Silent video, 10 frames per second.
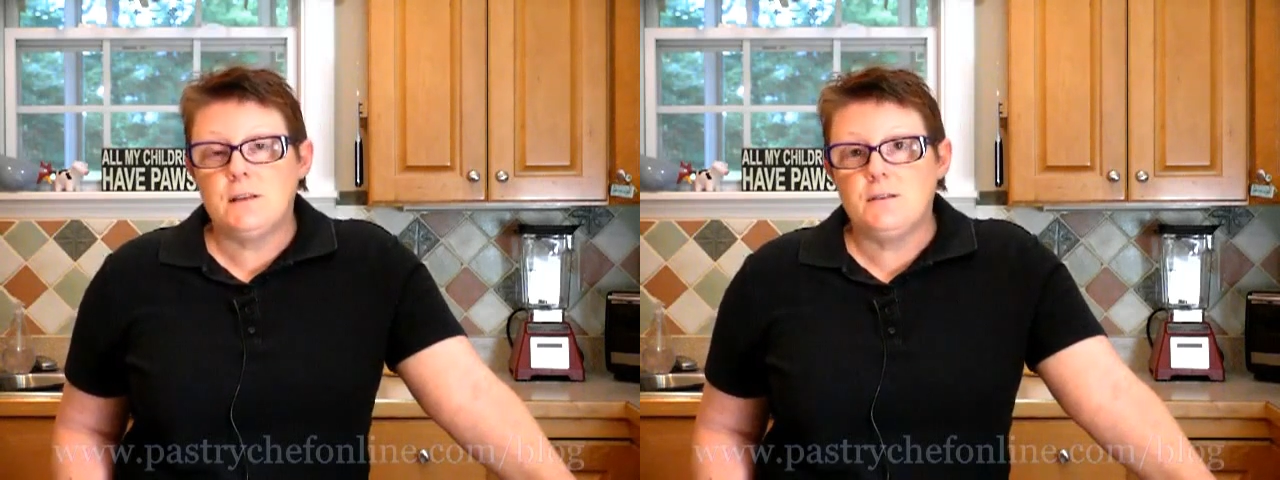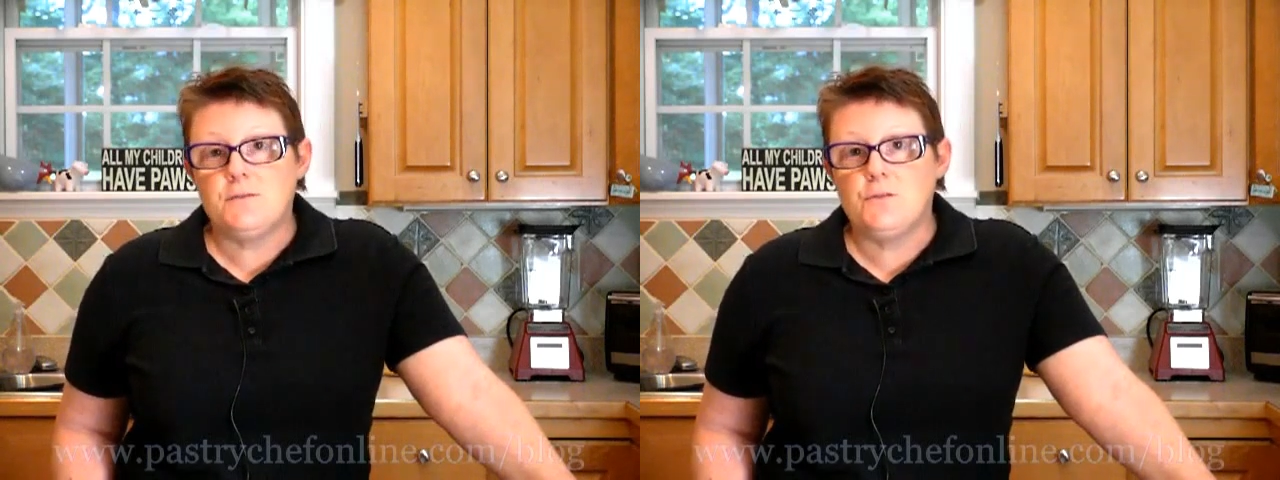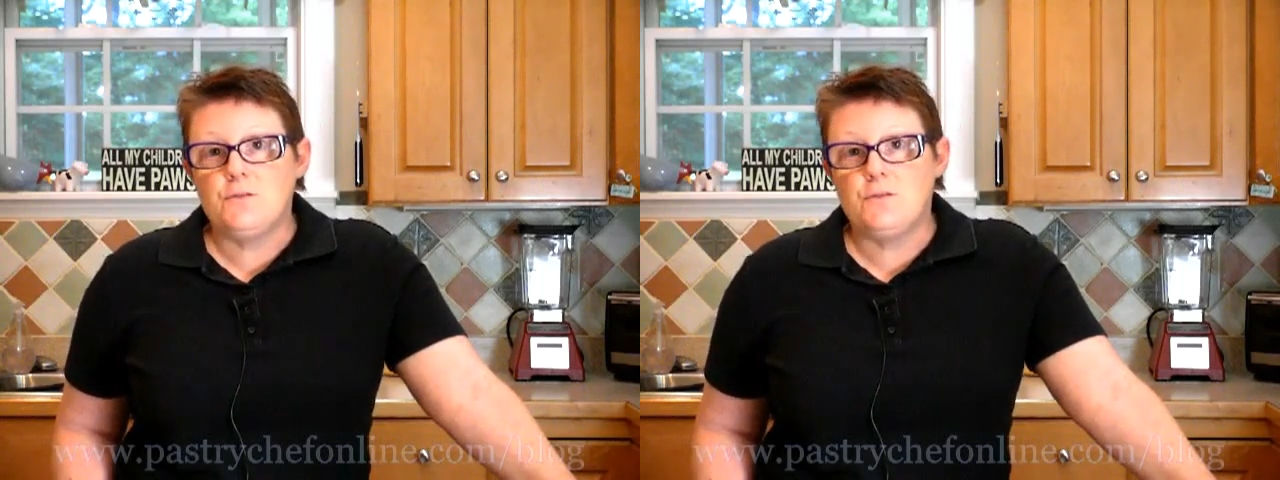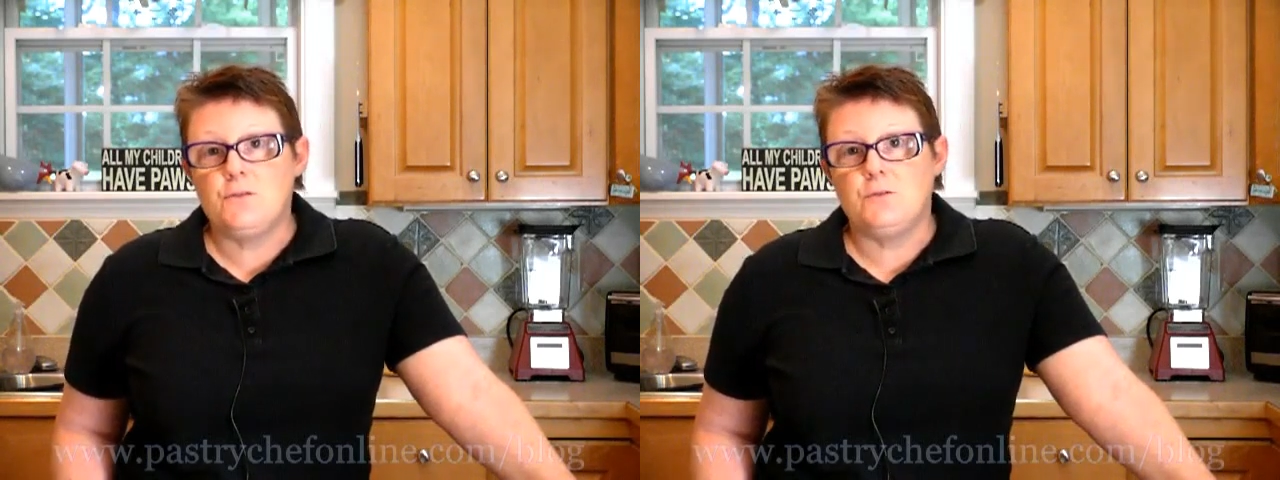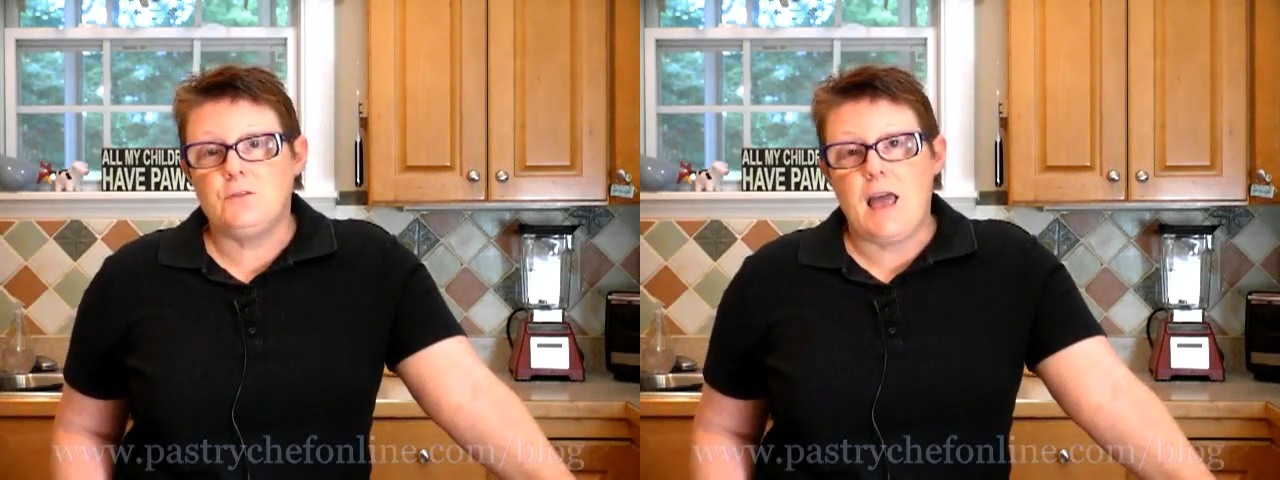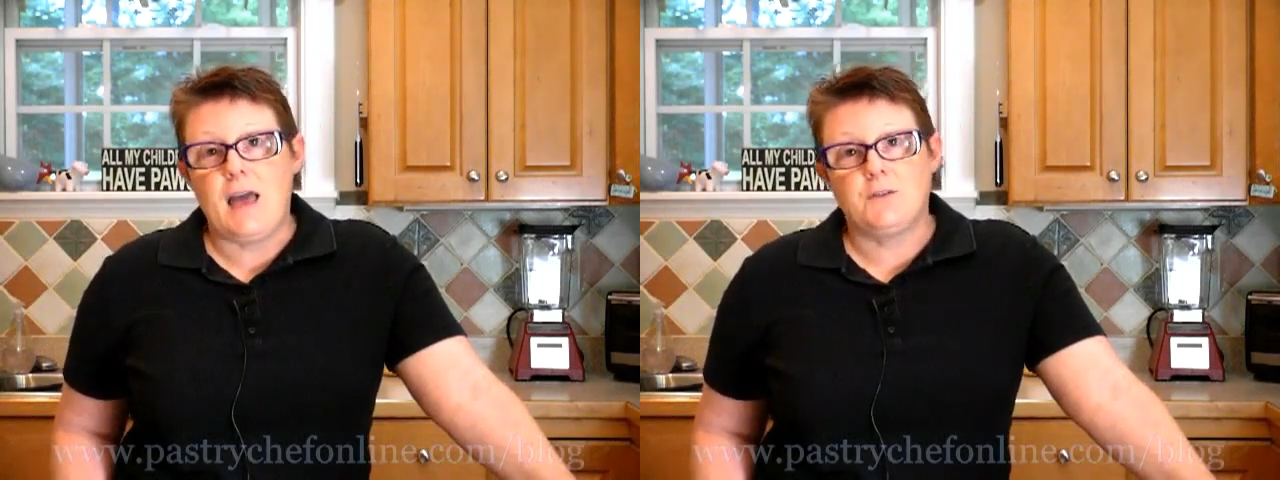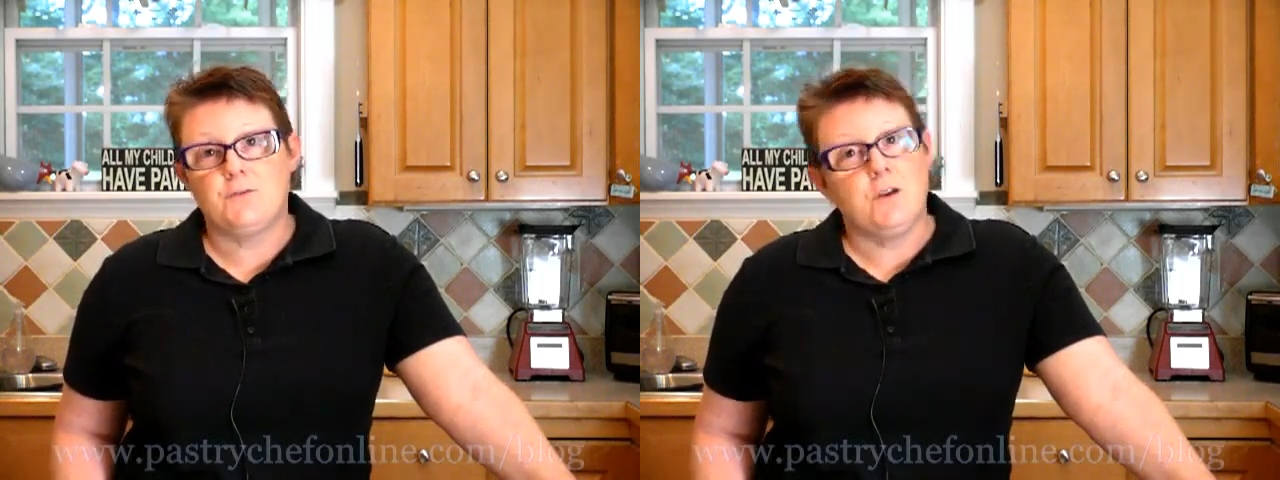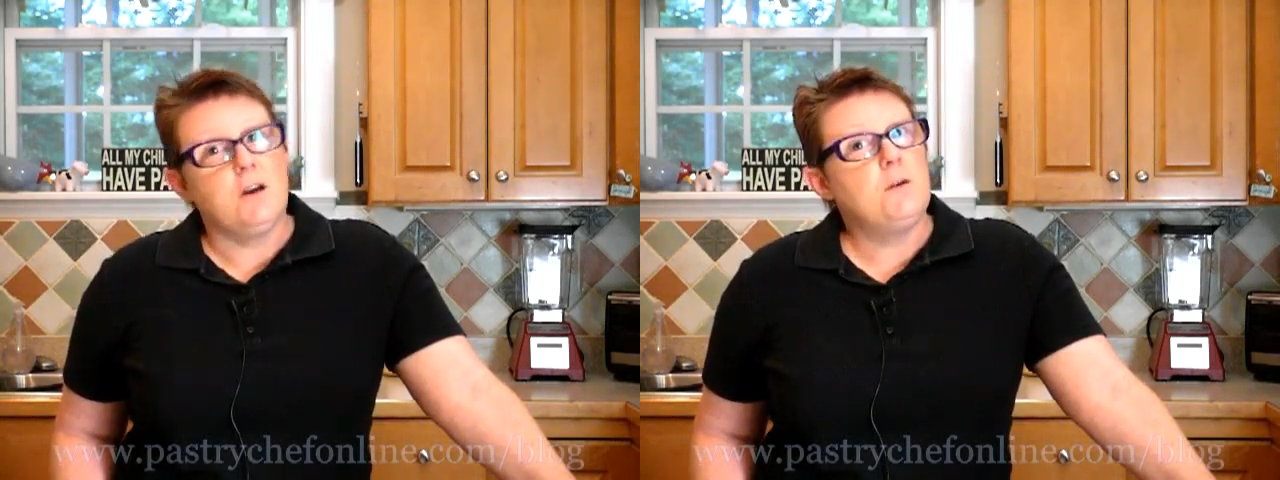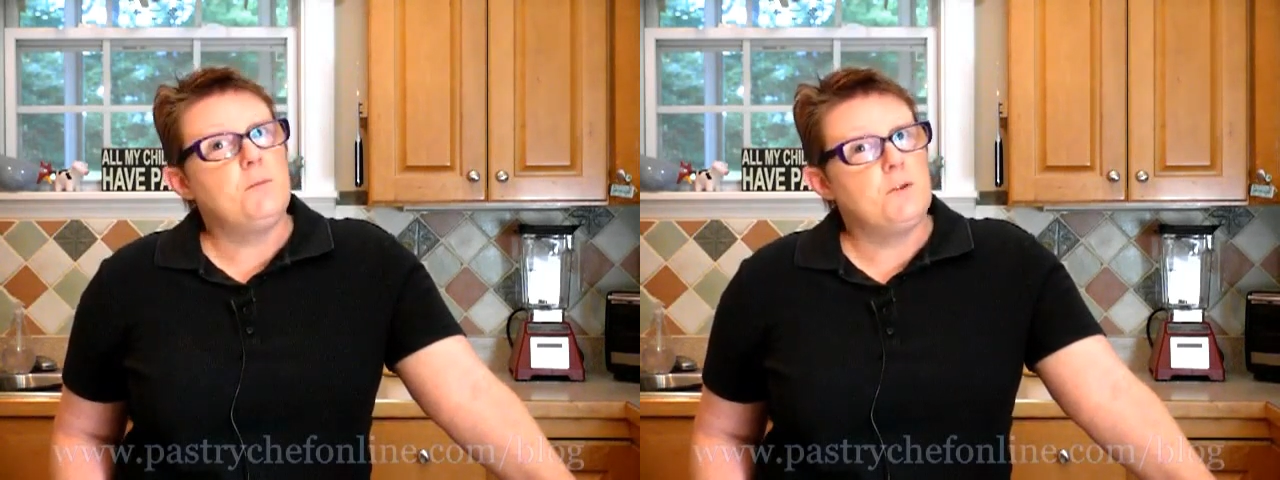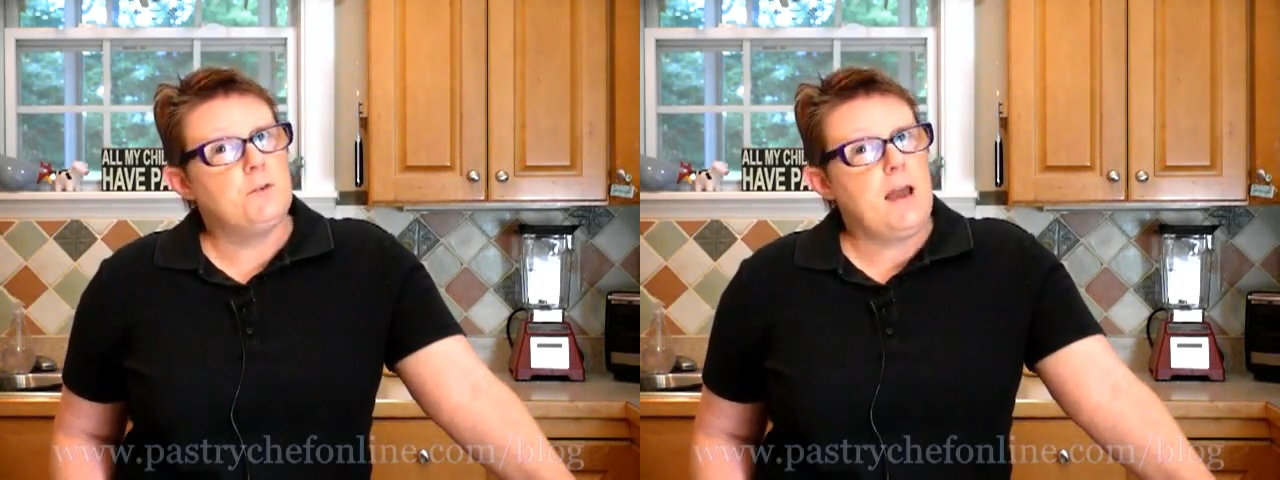if you use extra
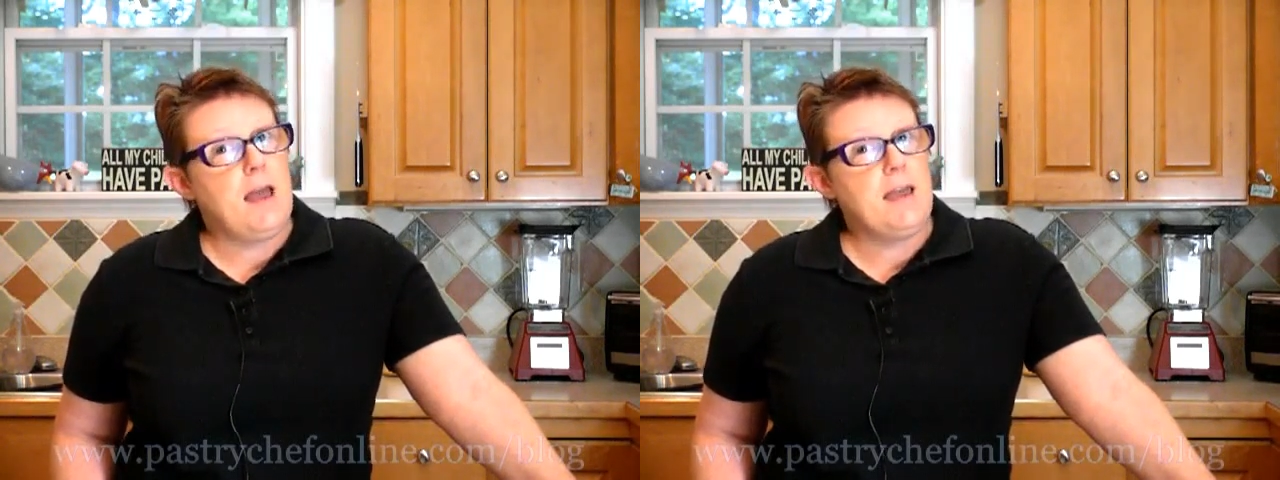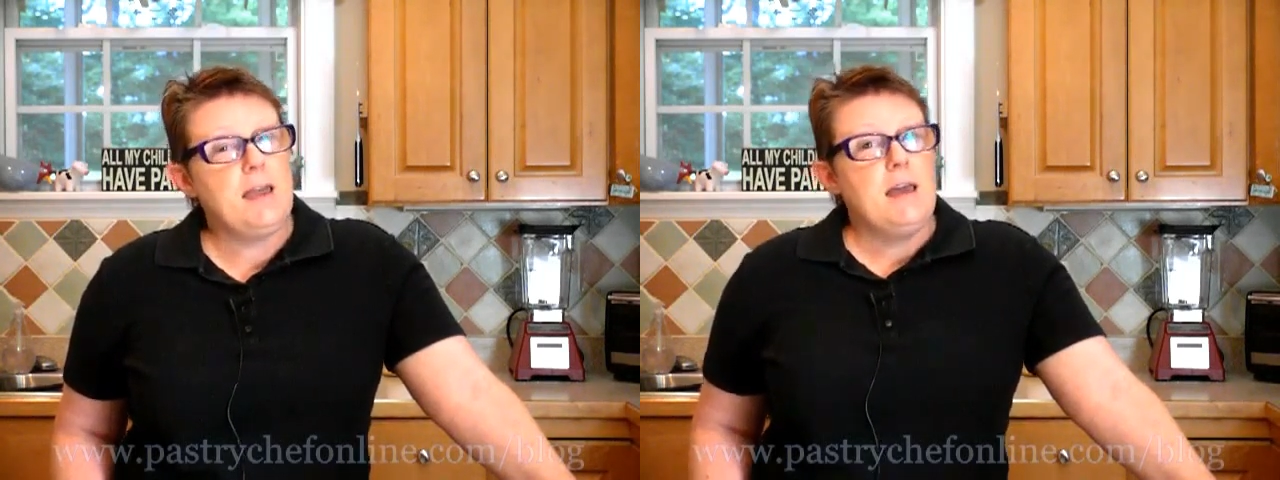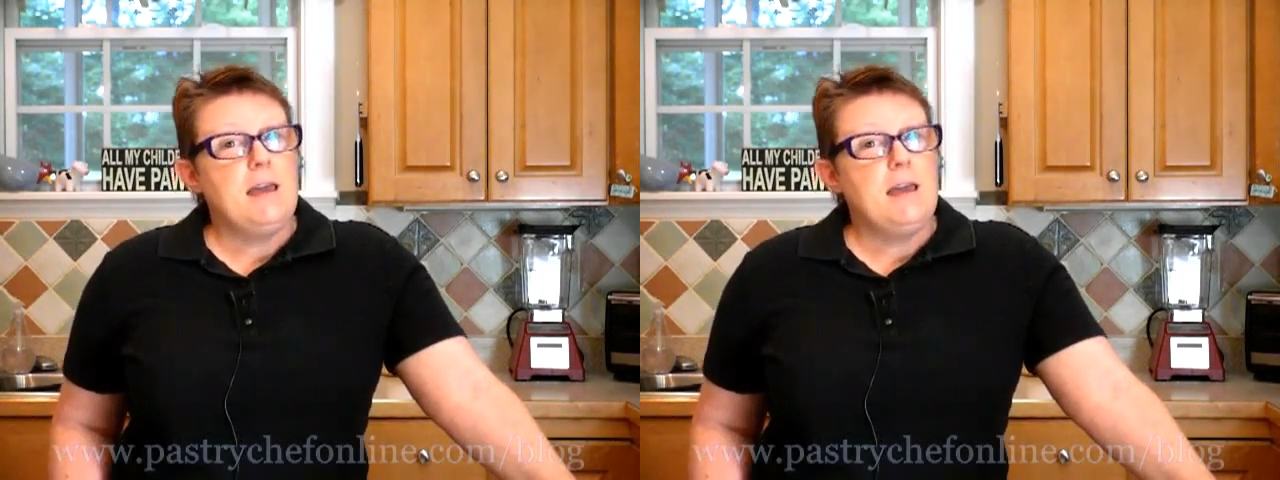puree.